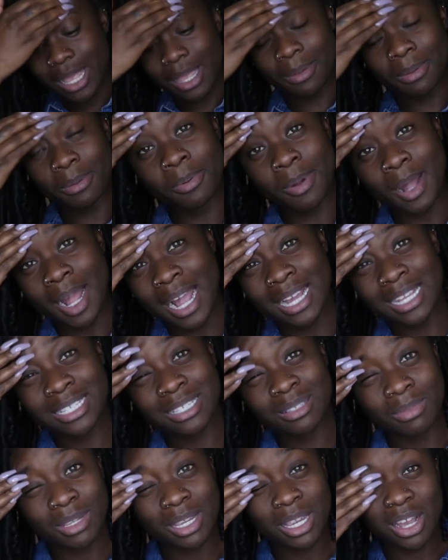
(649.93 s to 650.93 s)
that people
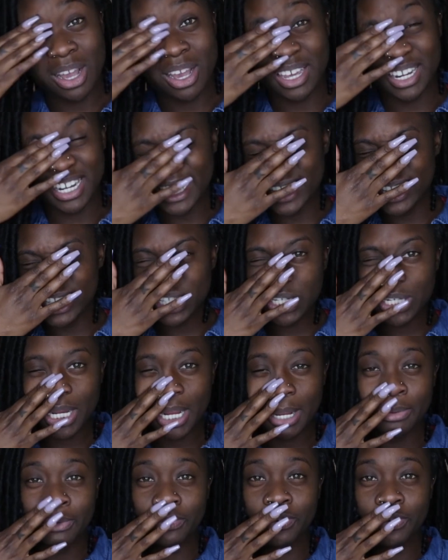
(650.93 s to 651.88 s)
asked me on Instagram.